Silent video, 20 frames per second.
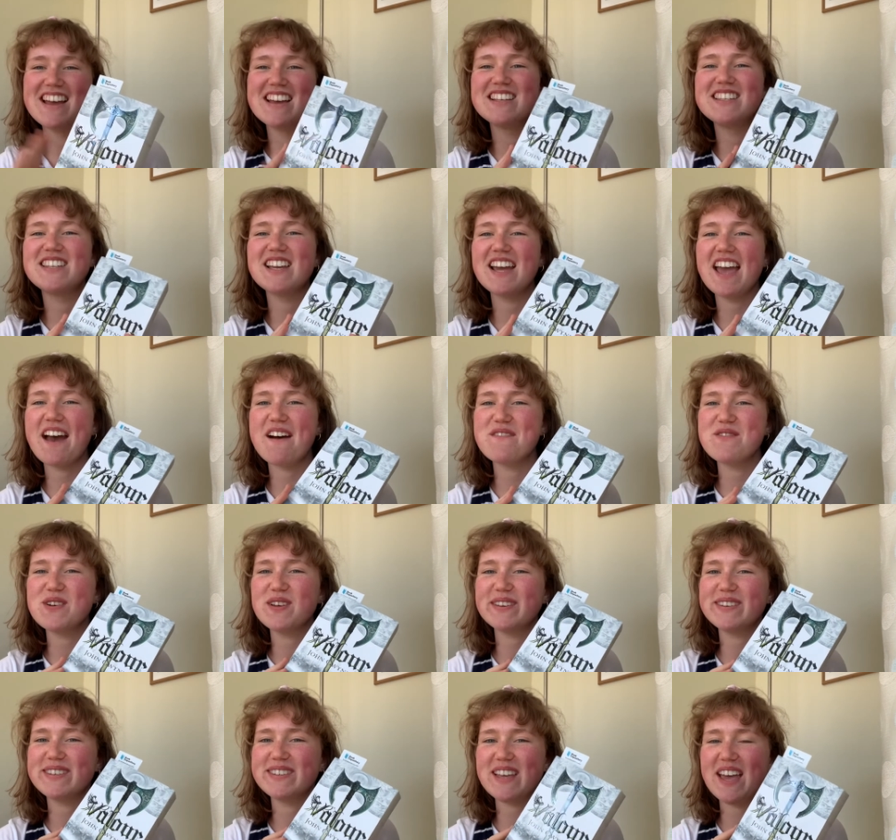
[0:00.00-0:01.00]
So yeah,
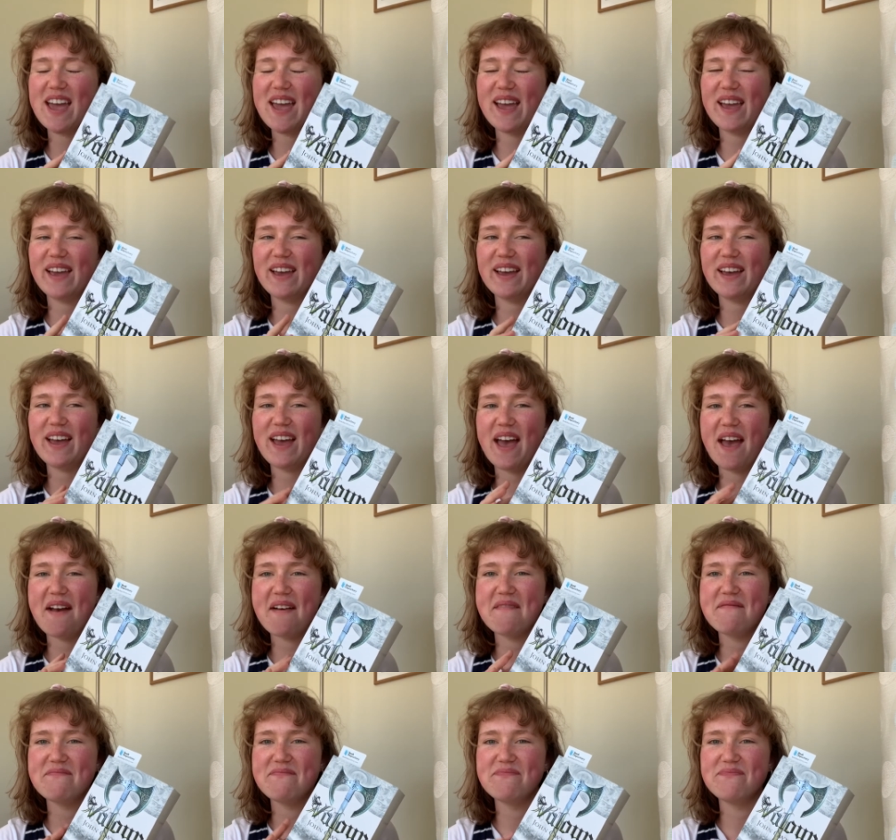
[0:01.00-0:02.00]
we'll see.
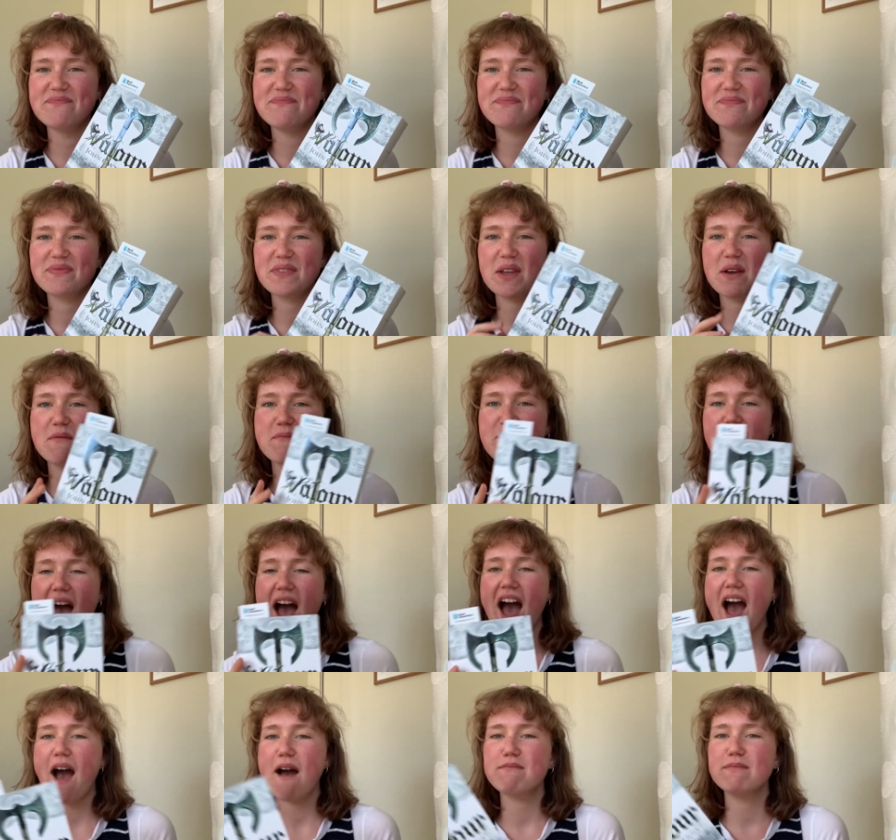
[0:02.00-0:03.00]
But
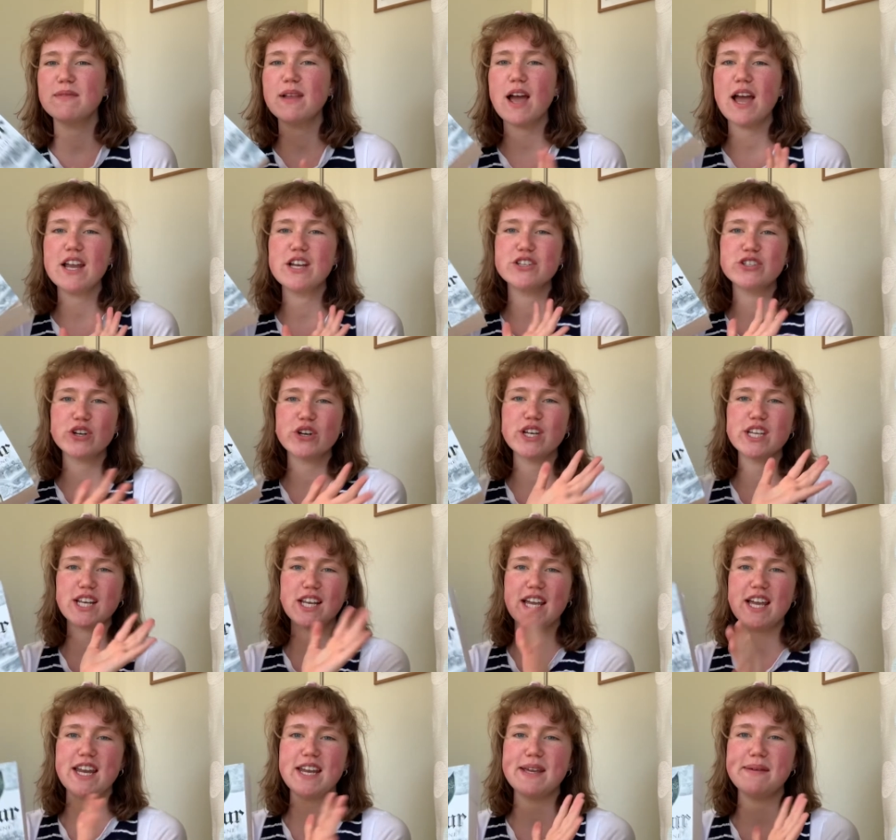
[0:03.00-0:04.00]
I'm enjoying
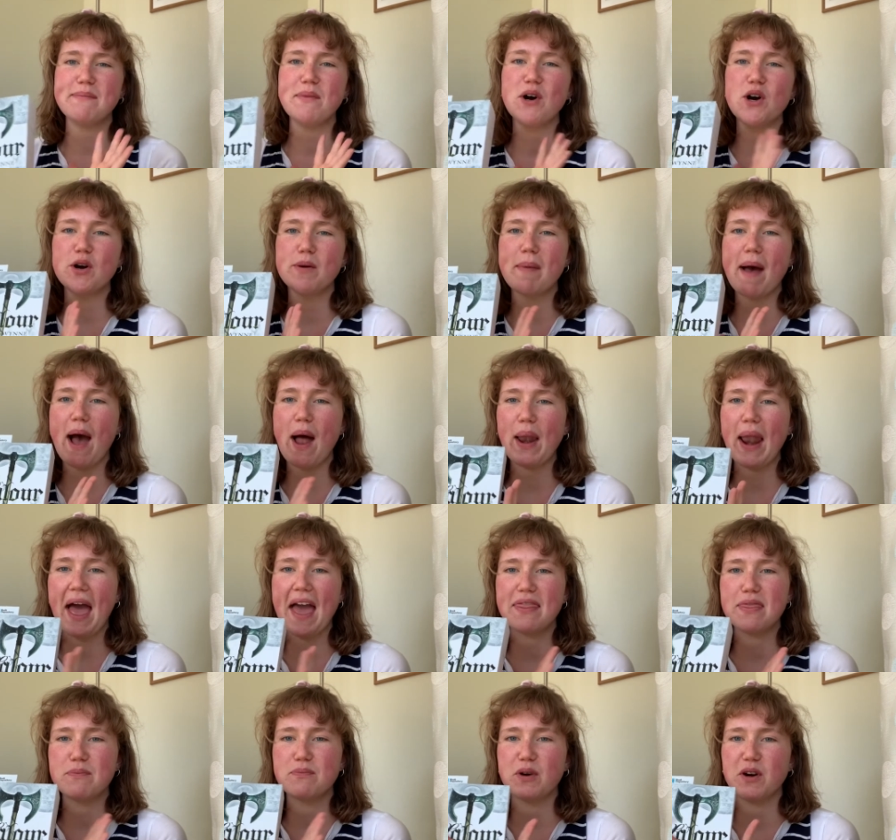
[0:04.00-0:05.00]
learning more about
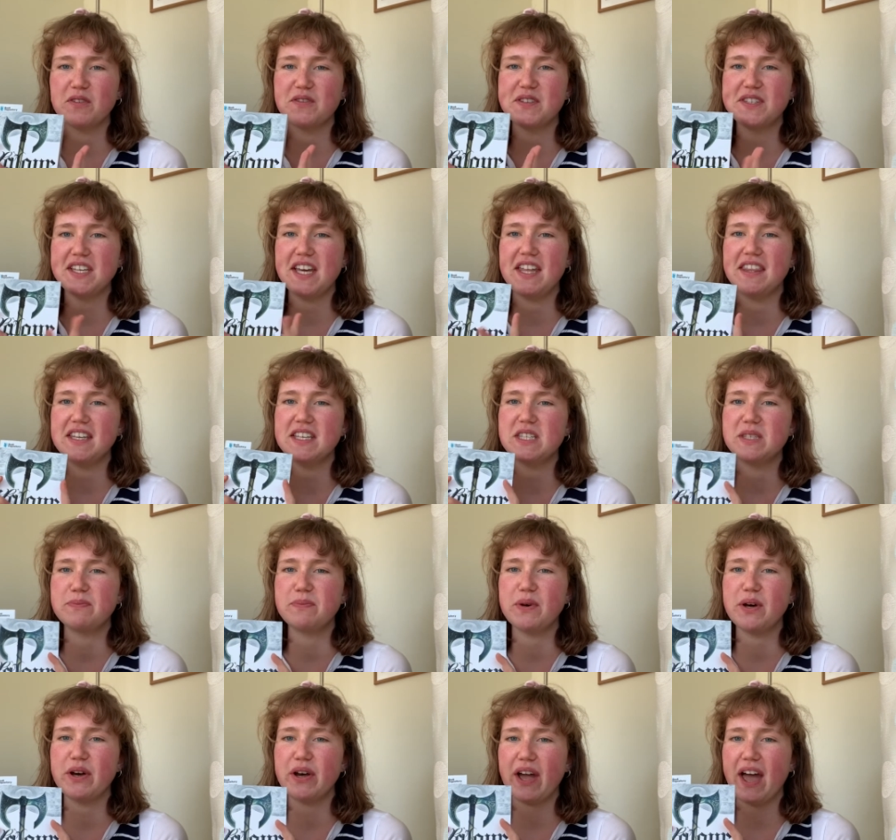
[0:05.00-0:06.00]
like the prophecy in this
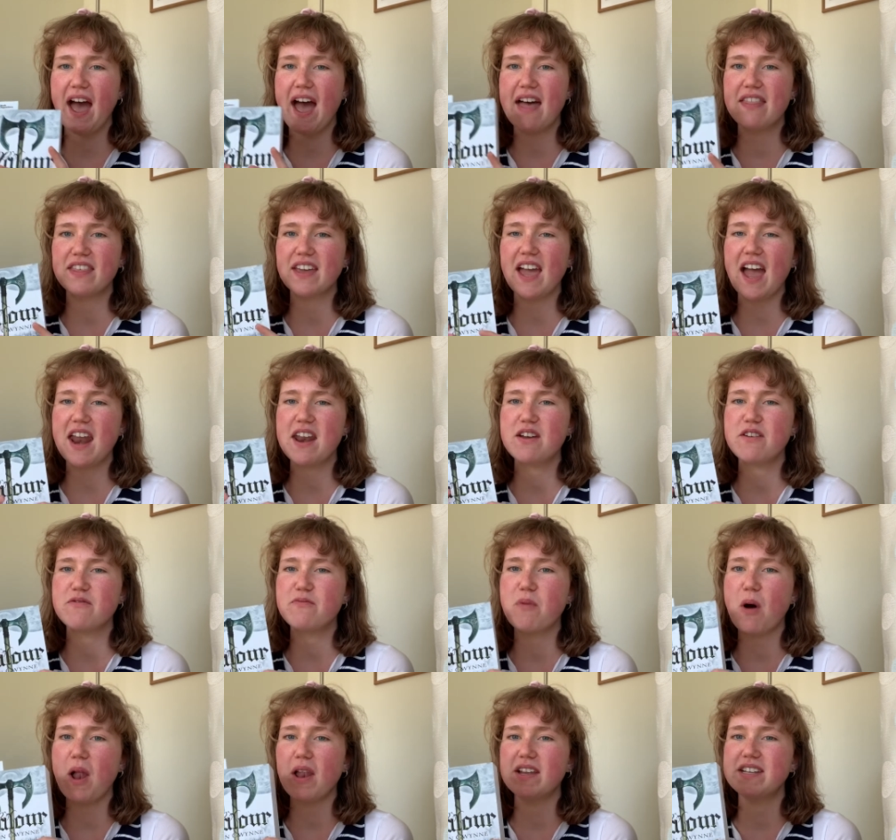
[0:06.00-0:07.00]
book and the kind
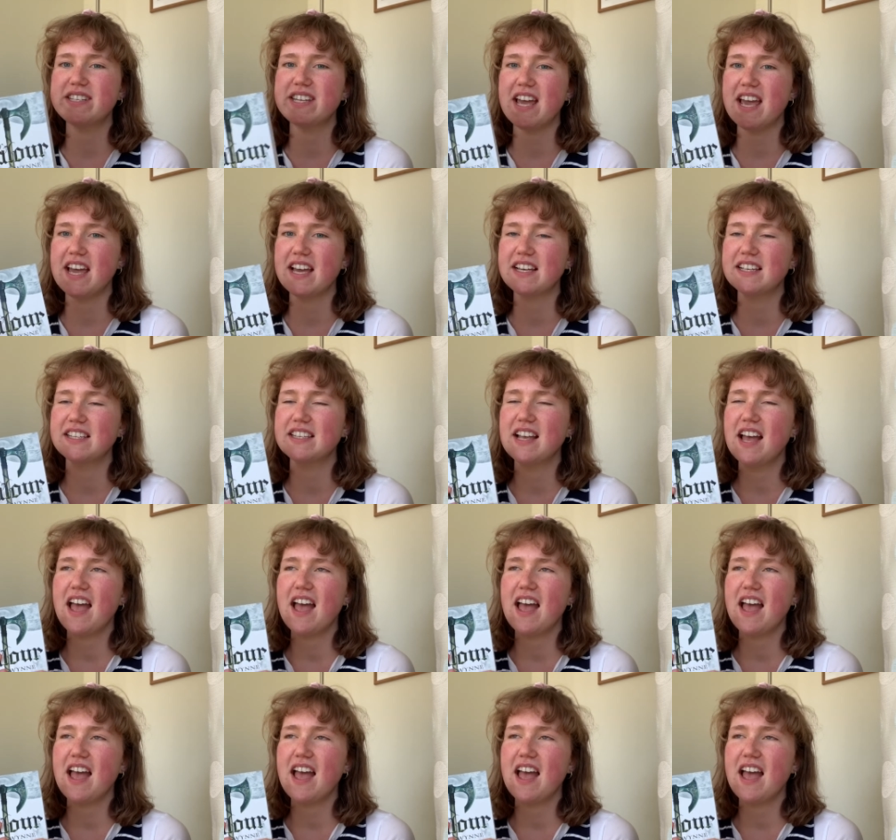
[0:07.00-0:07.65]
of politics